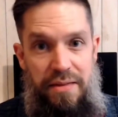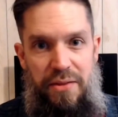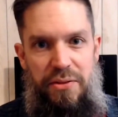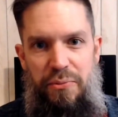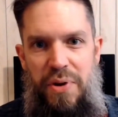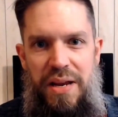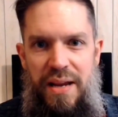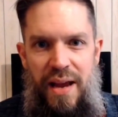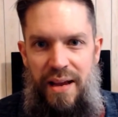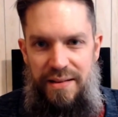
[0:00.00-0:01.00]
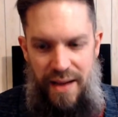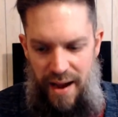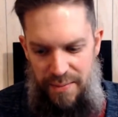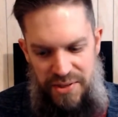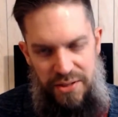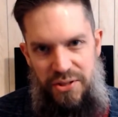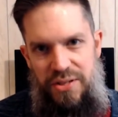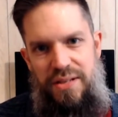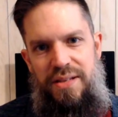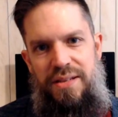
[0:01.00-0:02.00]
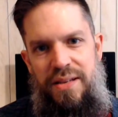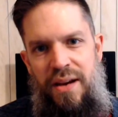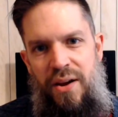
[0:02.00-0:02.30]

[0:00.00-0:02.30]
The 3 times that Jesus is